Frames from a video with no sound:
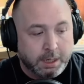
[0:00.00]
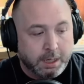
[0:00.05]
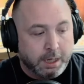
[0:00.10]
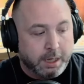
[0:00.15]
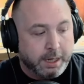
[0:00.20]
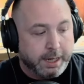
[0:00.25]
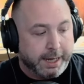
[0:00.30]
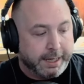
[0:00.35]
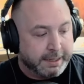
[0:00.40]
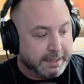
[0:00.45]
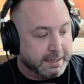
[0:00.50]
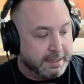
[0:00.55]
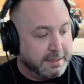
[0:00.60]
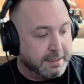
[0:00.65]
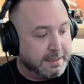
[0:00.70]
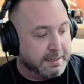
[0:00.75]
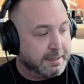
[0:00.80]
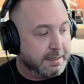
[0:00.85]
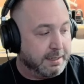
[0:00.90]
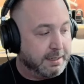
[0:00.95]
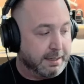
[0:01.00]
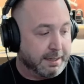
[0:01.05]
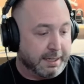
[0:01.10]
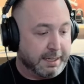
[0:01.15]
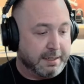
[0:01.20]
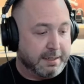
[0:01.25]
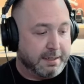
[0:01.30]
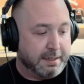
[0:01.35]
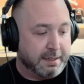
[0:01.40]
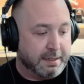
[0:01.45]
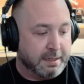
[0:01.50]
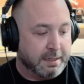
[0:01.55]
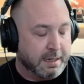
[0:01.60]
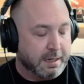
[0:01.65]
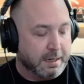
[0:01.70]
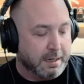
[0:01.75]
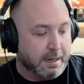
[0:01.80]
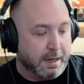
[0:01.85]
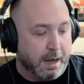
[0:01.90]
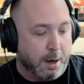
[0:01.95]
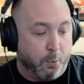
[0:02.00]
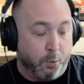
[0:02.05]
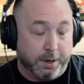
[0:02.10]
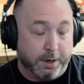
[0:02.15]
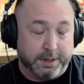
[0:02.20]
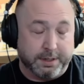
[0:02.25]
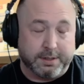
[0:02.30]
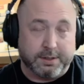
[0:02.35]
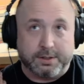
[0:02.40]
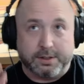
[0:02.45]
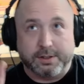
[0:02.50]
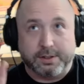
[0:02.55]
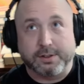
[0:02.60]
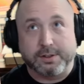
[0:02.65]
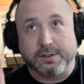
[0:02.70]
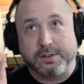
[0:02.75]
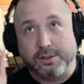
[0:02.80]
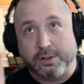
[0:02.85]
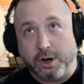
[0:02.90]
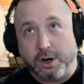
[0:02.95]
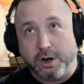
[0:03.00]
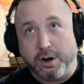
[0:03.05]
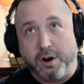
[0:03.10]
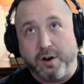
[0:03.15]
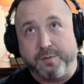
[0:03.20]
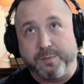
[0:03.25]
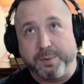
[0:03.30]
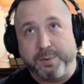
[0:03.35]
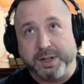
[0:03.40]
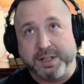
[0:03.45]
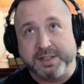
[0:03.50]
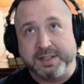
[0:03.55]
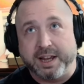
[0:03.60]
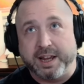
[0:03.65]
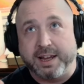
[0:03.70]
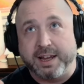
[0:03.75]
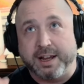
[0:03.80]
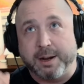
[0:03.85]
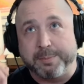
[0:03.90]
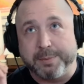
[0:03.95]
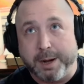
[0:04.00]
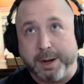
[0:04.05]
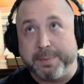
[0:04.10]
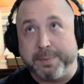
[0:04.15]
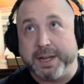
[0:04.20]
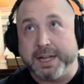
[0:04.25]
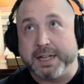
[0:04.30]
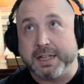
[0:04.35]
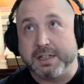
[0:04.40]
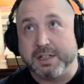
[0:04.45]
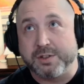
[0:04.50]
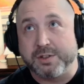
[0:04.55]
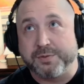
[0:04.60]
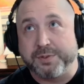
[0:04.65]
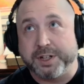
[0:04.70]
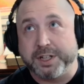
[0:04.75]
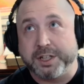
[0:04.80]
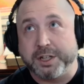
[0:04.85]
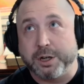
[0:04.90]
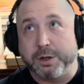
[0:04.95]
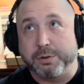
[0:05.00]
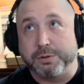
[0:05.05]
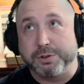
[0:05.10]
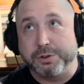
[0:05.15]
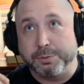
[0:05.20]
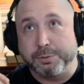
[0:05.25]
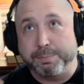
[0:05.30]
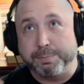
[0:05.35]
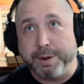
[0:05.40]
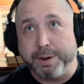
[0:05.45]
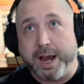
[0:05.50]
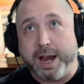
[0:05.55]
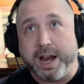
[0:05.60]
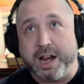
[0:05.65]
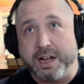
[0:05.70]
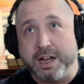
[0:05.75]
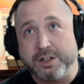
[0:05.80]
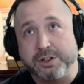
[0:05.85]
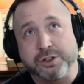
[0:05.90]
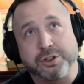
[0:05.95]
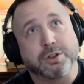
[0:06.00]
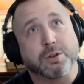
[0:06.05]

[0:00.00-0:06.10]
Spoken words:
and I want to start off by saying I'm not making this video to bash